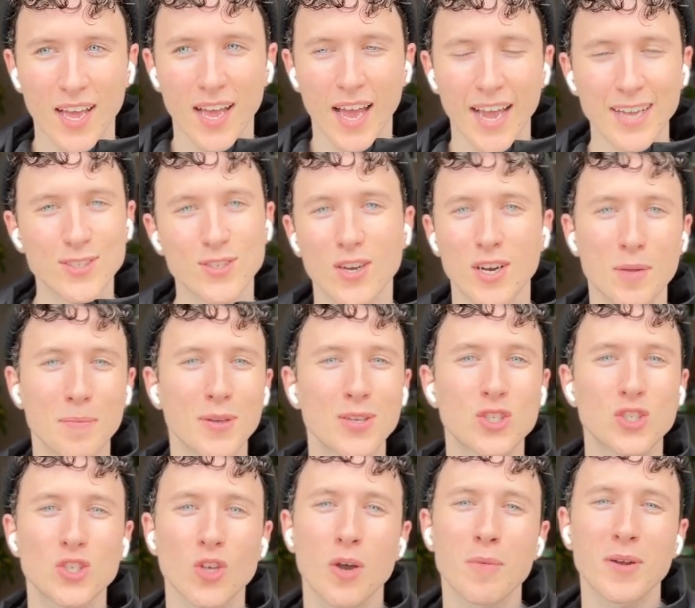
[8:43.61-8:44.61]
it's going to be
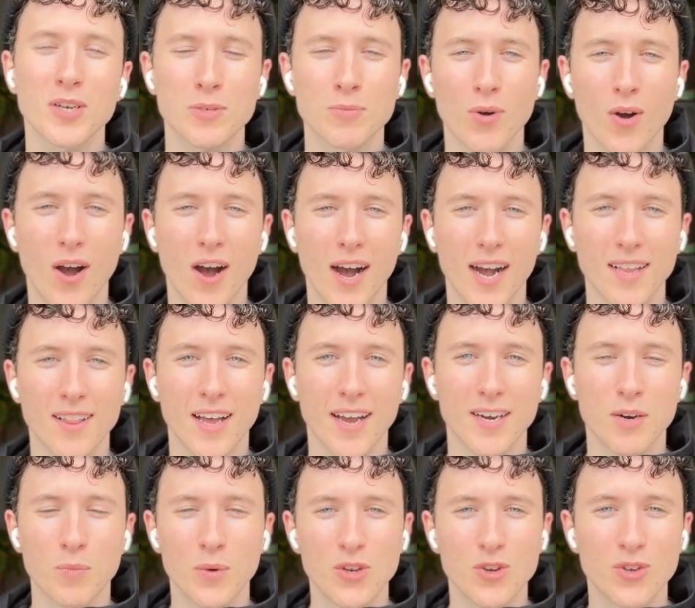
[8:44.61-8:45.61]
so much more
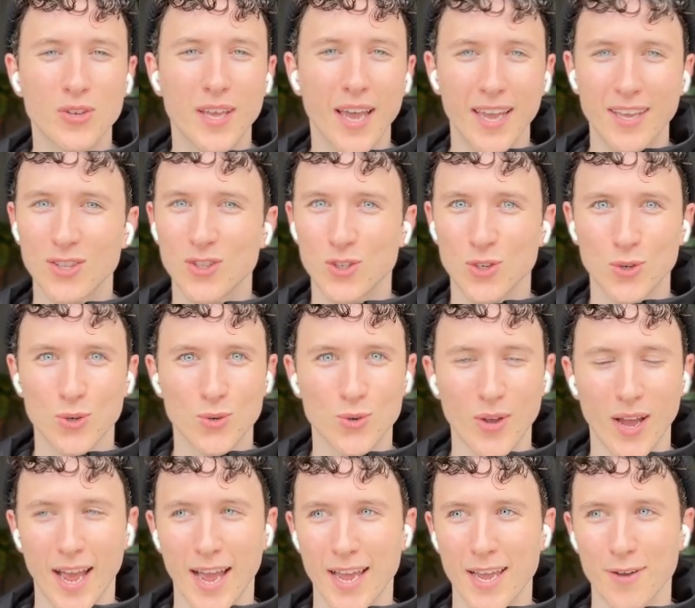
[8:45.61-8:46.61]
highlighted when you get into
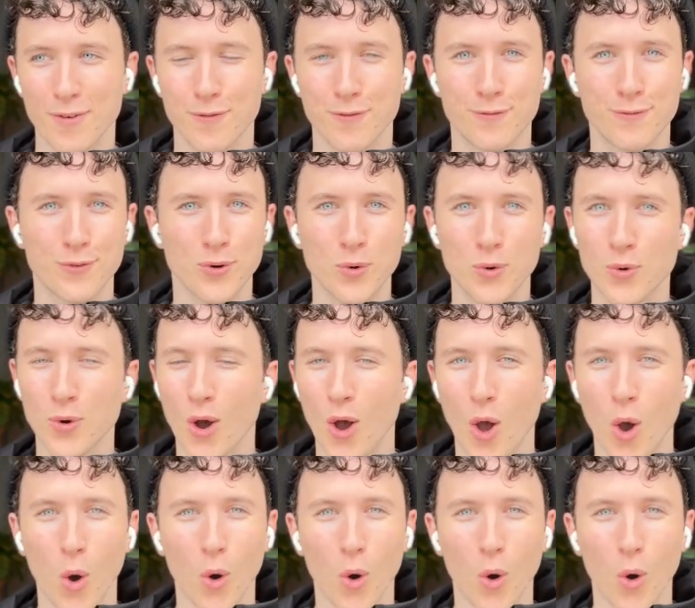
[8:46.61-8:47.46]
a full